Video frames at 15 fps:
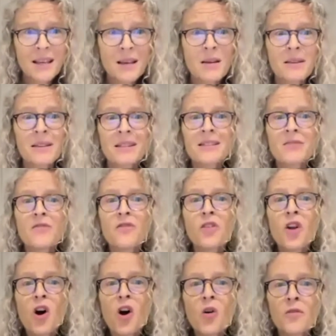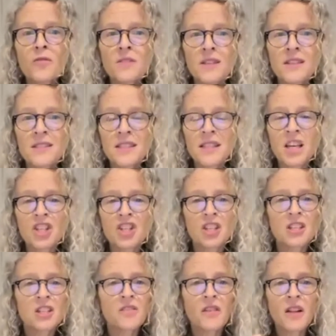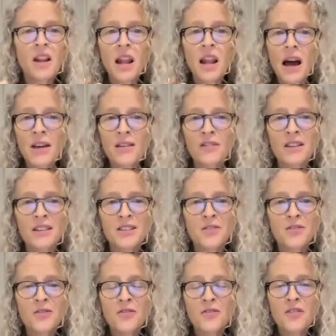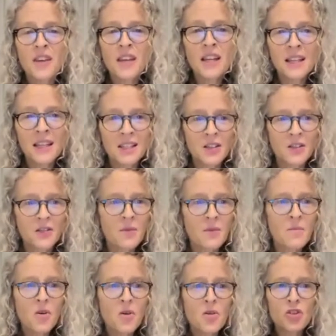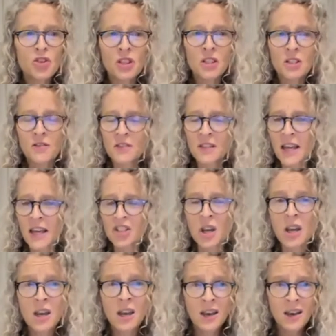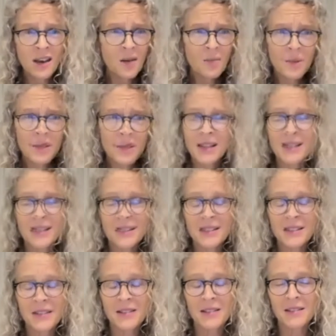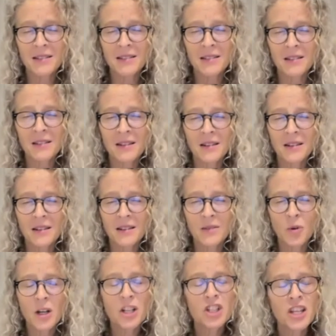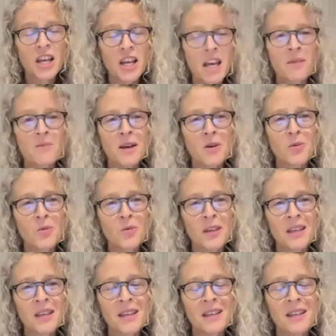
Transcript: This flow of sensations, of aliveness, of feelings, of emotions, of texture. I mean, it's what a shame that we